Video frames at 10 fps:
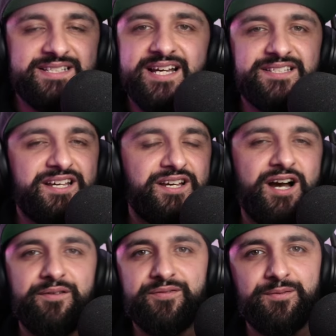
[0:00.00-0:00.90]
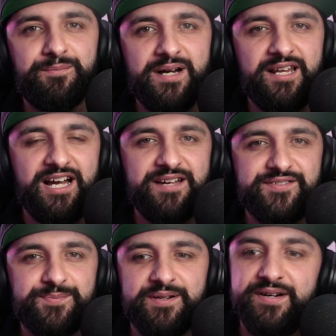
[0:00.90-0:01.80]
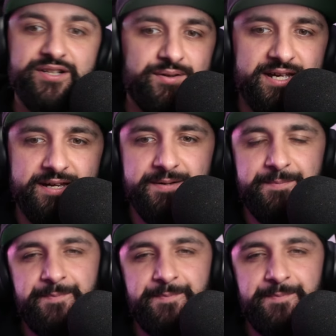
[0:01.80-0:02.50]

guys are cut from my lives, bro. I don't care.